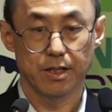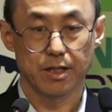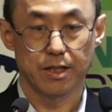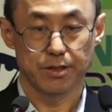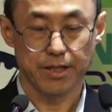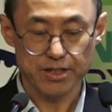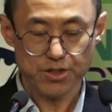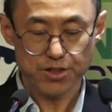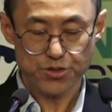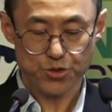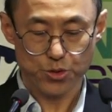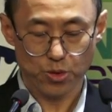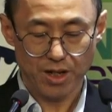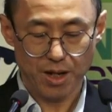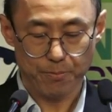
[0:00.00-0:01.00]
Desert
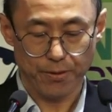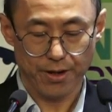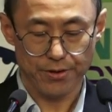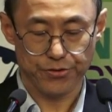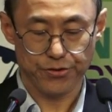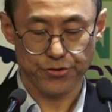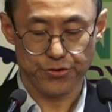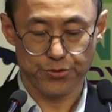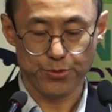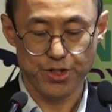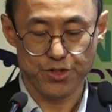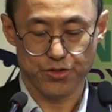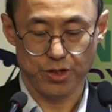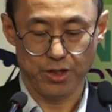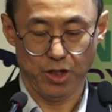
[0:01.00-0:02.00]
solar prices
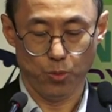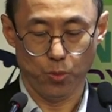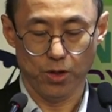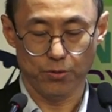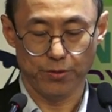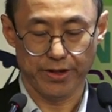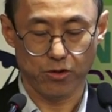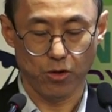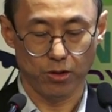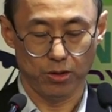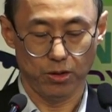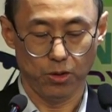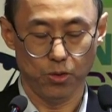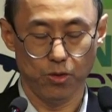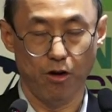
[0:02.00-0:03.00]
reached a world record
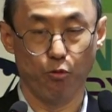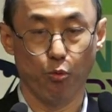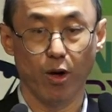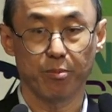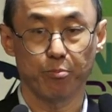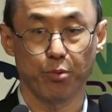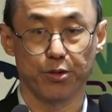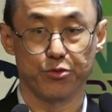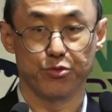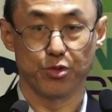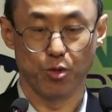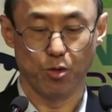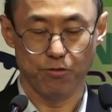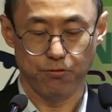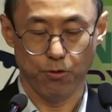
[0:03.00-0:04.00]
low of
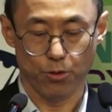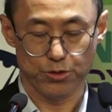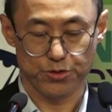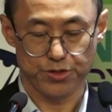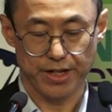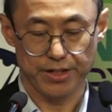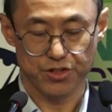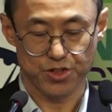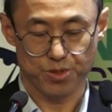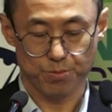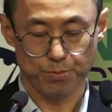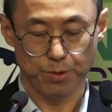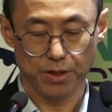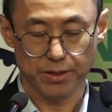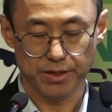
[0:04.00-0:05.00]
1.04 cents
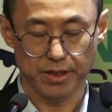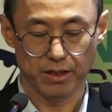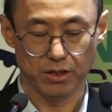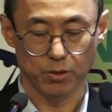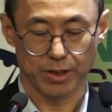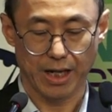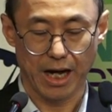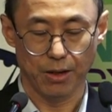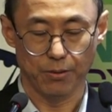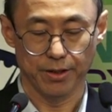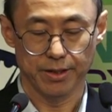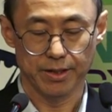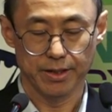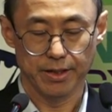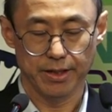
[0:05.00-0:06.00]
per kilowatt hour
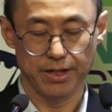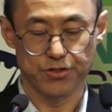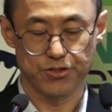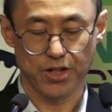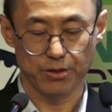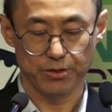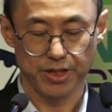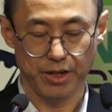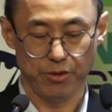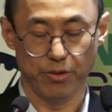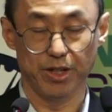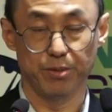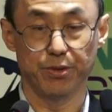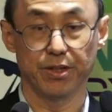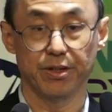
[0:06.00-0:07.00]
in Saudi
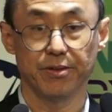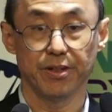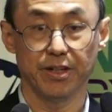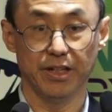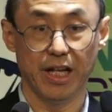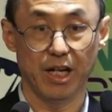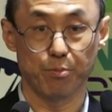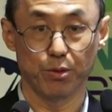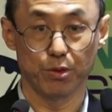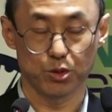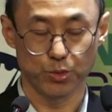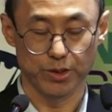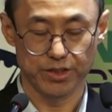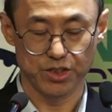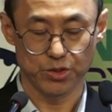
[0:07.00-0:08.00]
Arabia in April
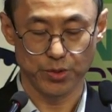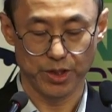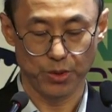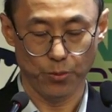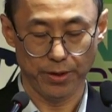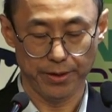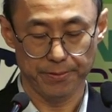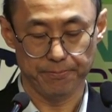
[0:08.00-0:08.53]
2021.